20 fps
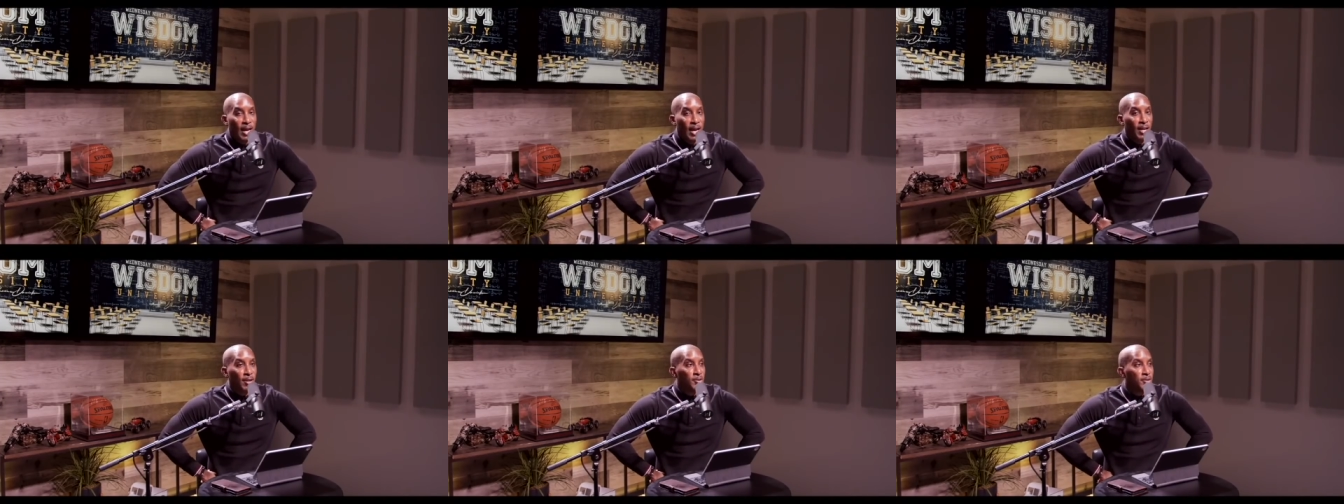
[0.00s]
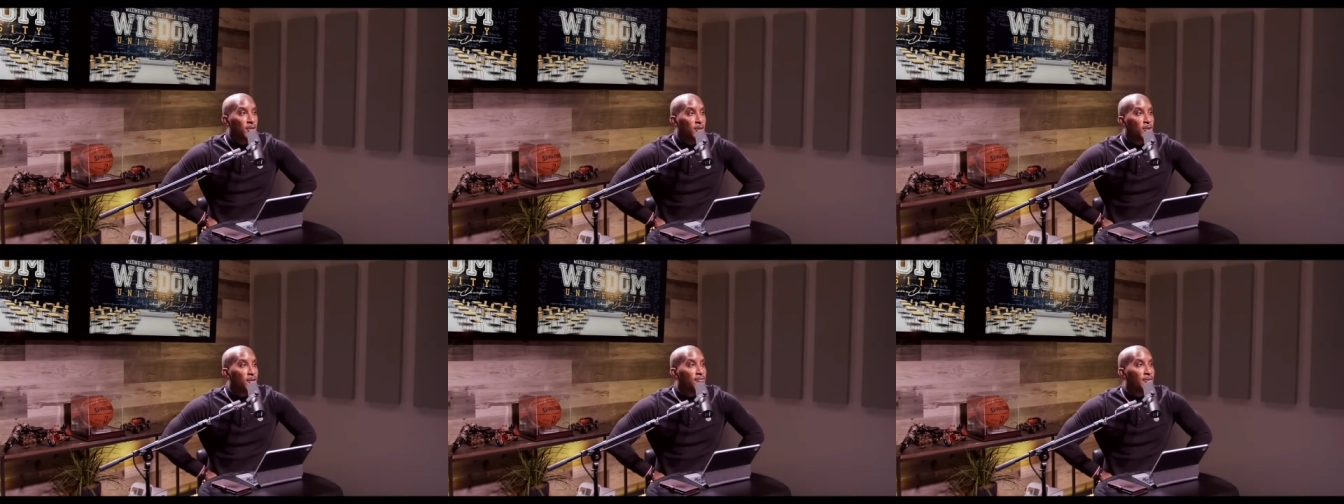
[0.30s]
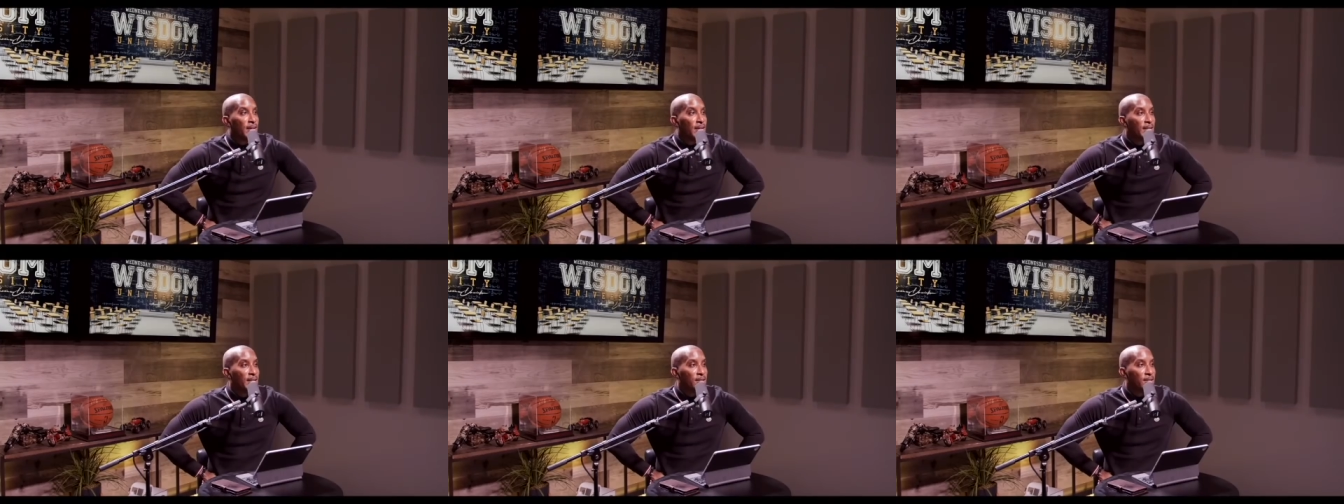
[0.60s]
I don't know
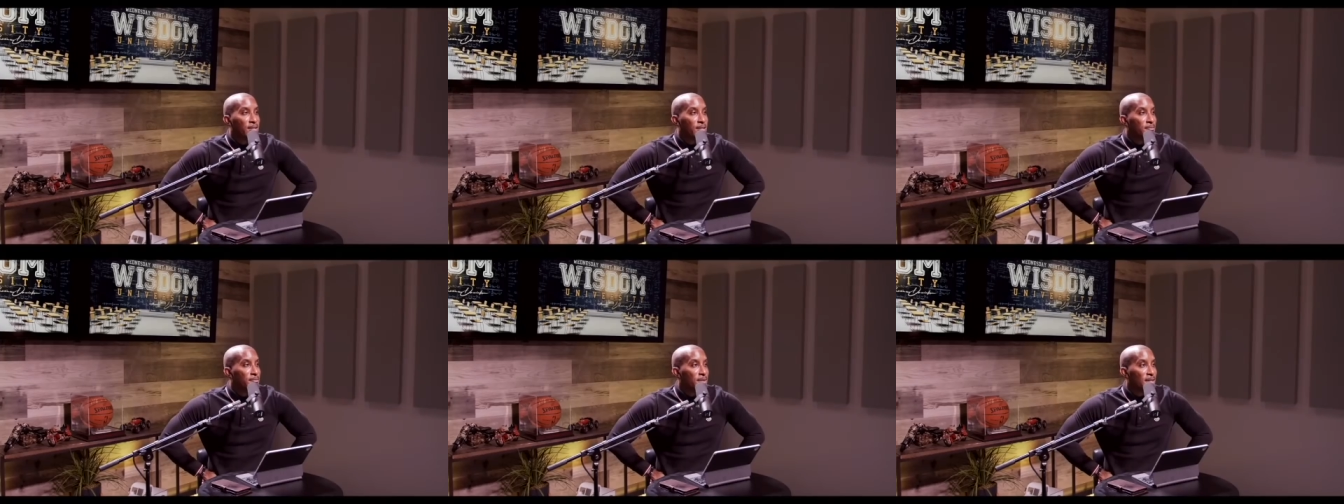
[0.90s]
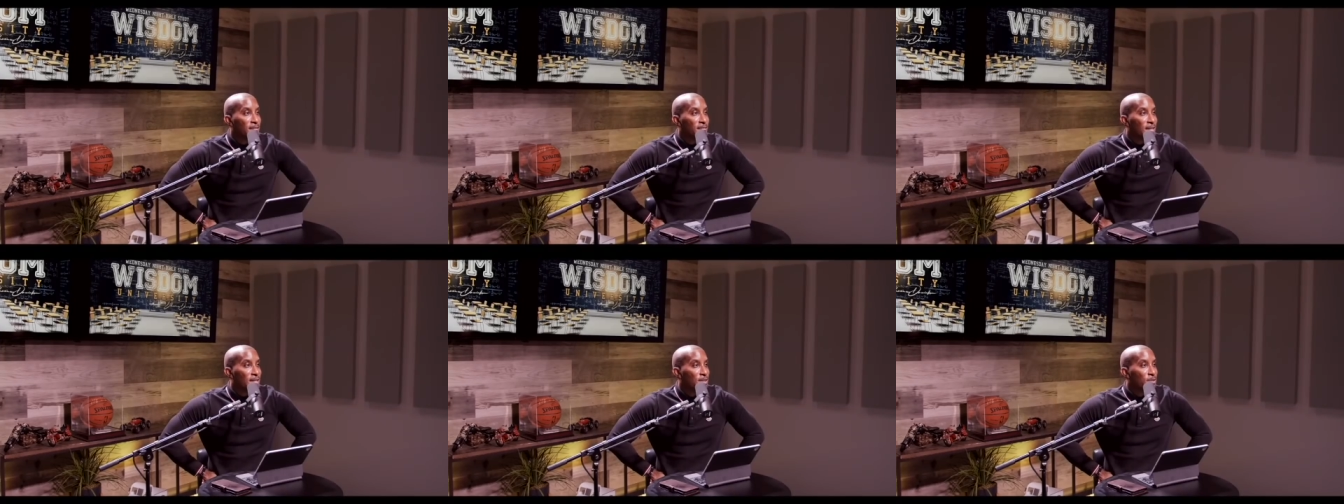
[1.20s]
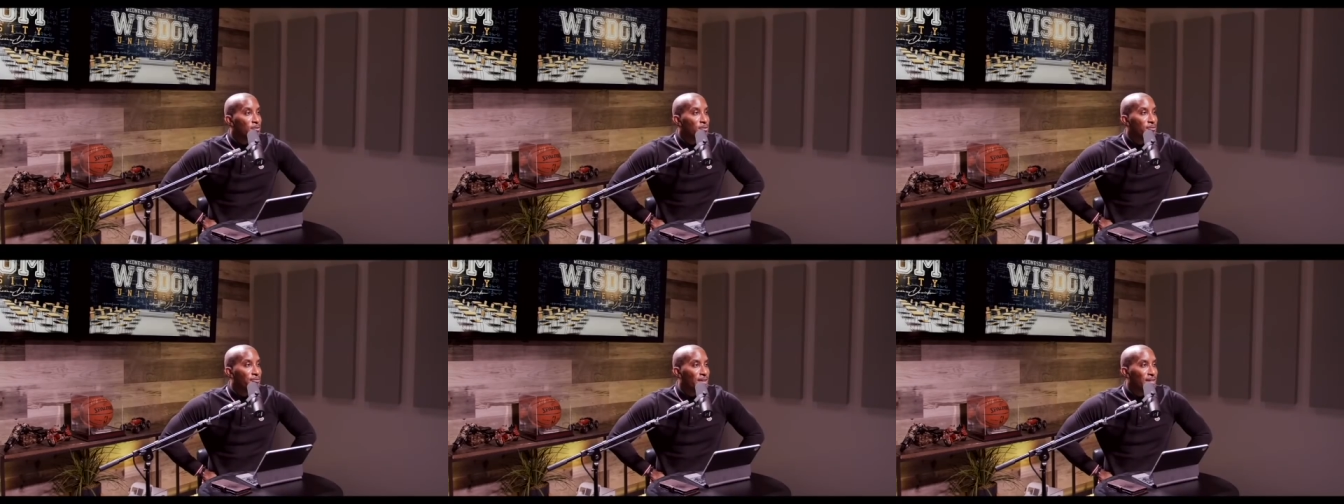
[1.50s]
if I need to, if I
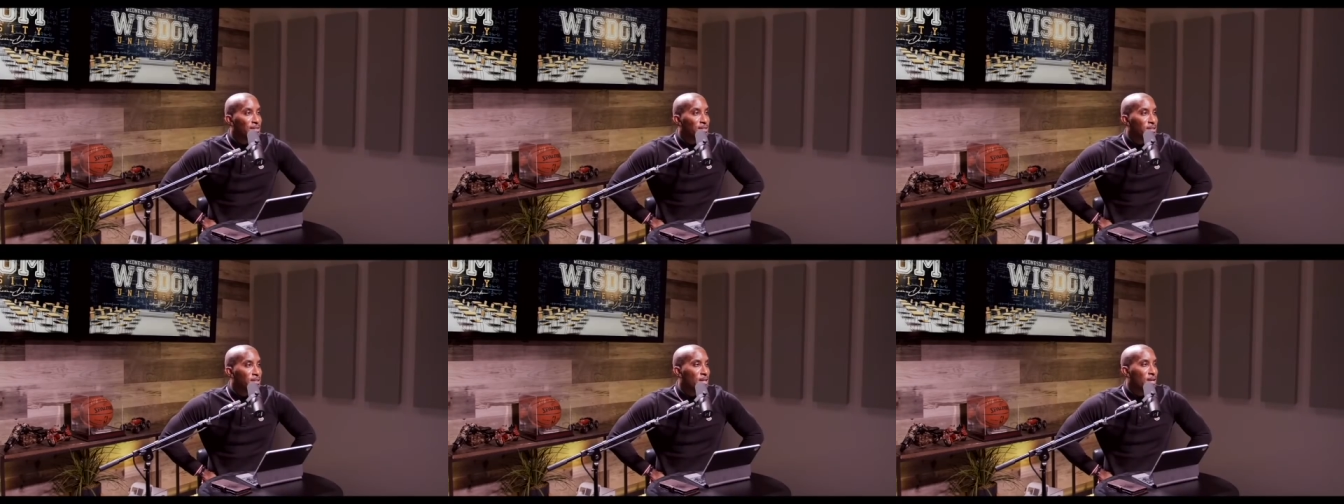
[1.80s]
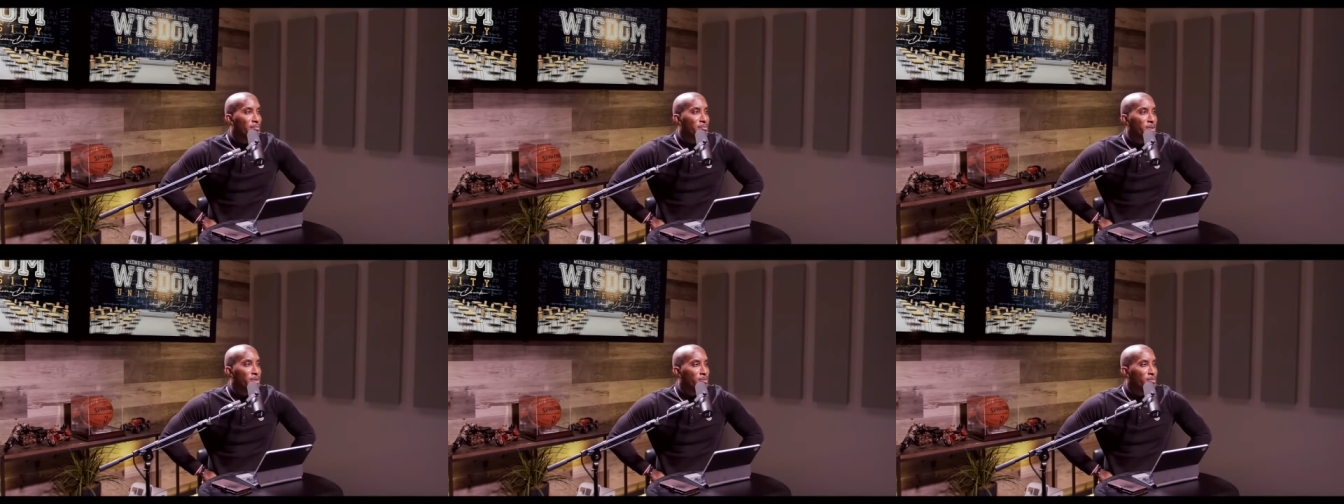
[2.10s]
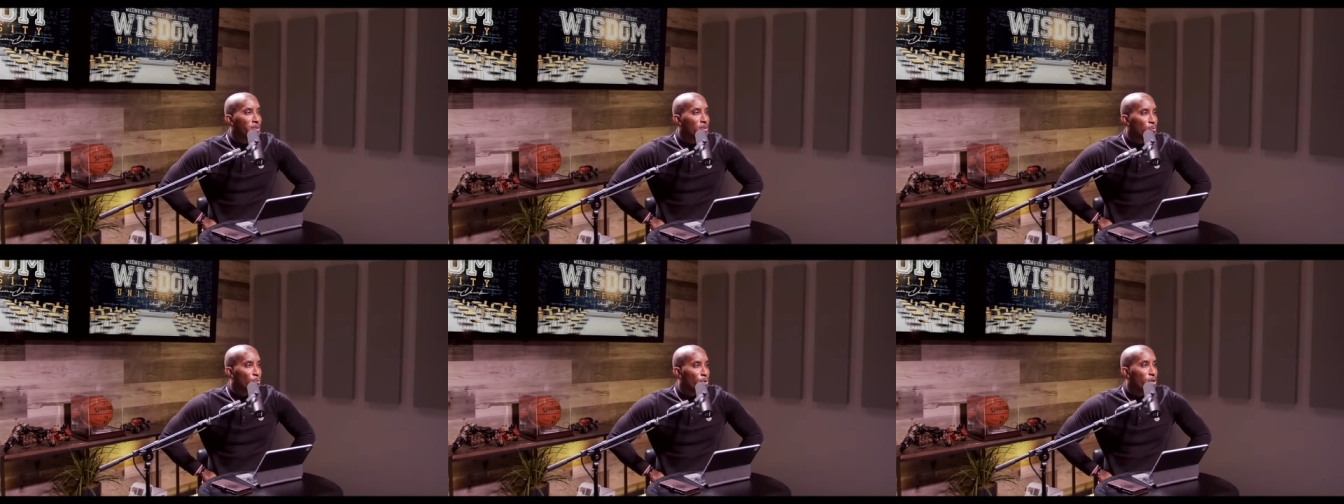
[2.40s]
do, if I jump, it'll
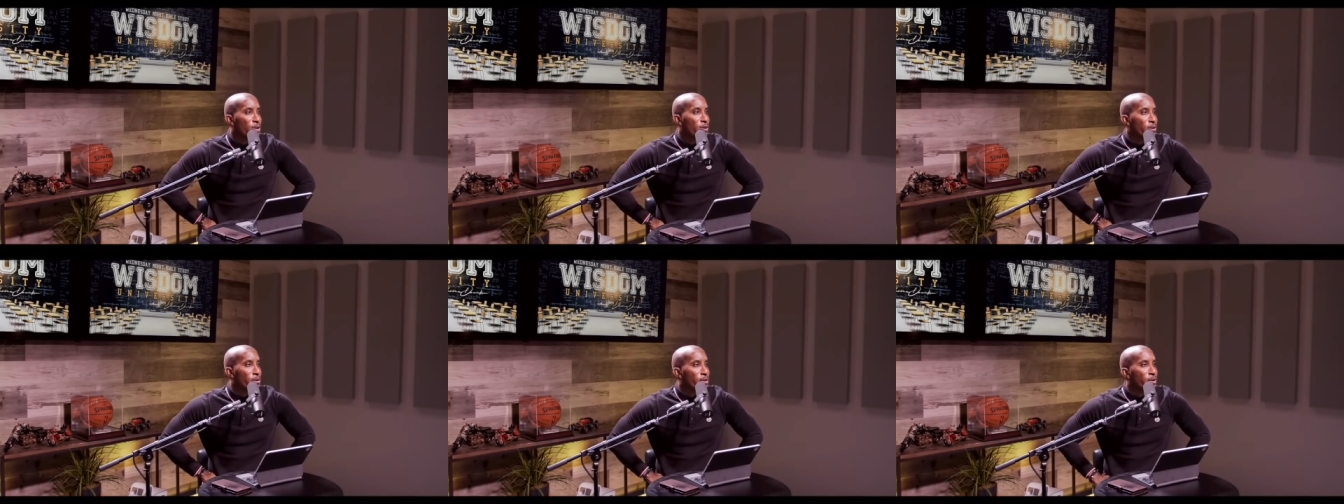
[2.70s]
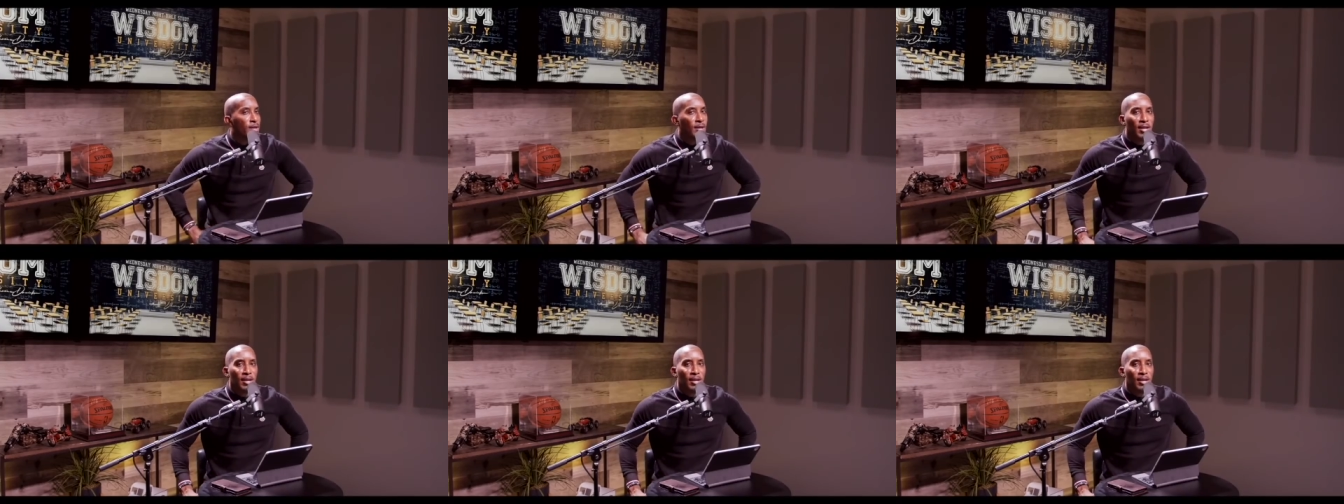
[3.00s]
be weird.